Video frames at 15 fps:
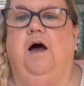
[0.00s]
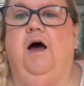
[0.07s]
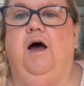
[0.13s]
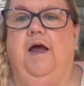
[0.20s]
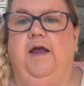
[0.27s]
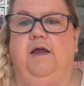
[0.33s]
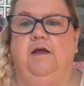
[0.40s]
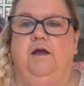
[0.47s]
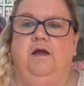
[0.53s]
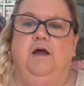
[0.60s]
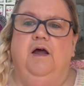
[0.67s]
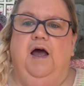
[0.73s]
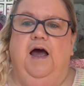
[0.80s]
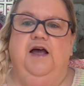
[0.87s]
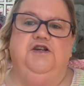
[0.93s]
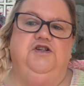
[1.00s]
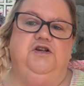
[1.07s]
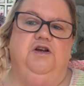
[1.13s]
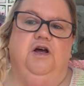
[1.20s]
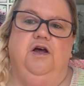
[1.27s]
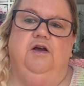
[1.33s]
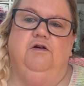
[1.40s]
As you
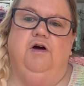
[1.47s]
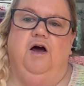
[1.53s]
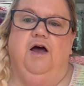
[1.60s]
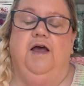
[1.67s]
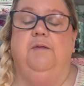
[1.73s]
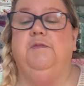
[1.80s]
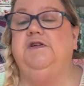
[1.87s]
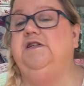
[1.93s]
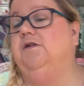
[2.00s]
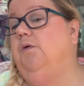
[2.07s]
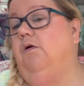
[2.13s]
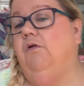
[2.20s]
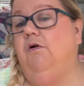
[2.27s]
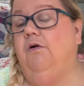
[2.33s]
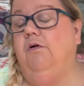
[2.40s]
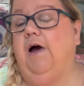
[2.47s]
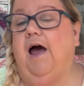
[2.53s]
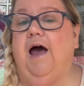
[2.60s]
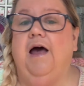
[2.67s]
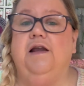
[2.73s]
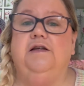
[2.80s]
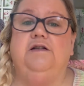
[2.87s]
know, I am a squirrel
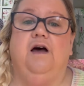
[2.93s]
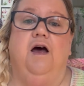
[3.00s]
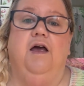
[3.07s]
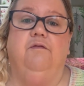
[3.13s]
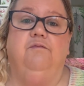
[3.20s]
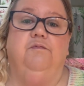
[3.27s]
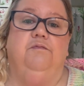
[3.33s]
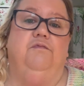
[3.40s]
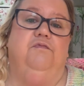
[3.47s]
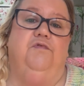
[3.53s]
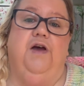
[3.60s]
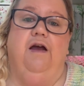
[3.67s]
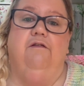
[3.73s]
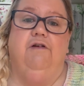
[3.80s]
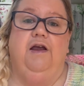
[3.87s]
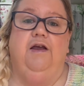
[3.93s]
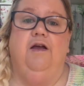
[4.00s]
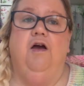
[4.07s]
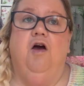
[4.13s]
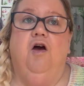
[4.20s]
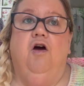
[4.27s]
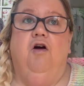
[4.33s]
and I very
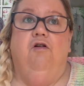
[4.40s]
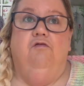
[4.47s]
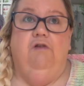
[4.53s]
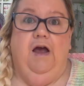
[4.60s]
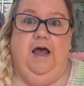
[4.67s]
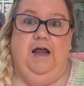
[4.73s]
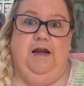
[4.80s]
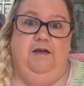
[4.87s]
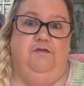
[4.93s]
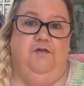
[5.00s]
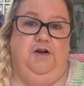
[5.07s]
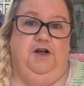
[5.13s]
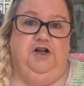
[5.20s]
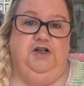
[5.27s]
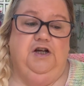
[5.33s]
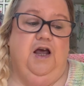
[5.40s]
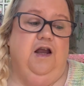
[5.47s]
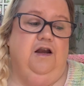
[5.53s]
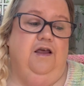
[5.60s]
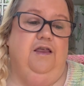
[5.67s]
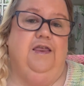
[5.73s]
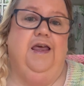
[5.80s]
rarely finish
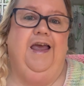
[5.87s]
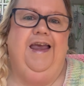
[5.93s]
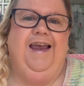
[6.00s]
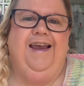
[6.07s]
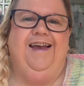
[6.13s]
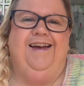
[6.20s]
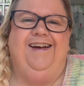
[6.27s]
anything.